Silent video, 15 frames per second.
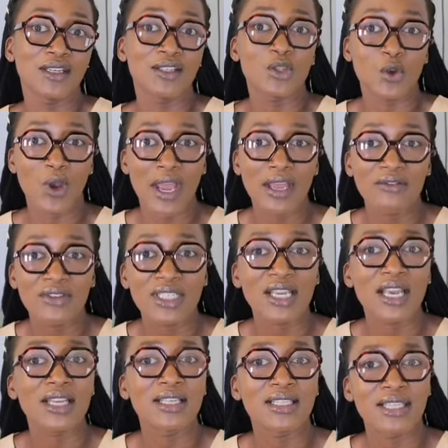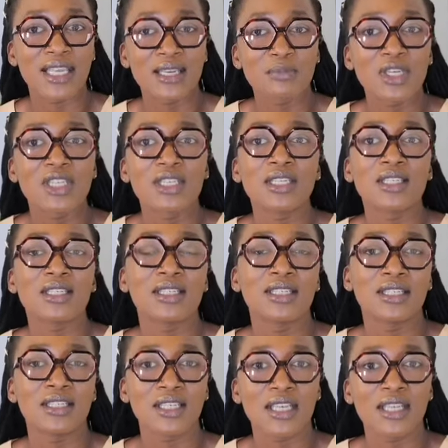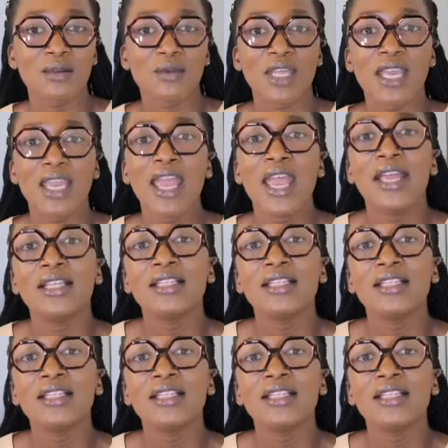So advertise, take pictures, share them there.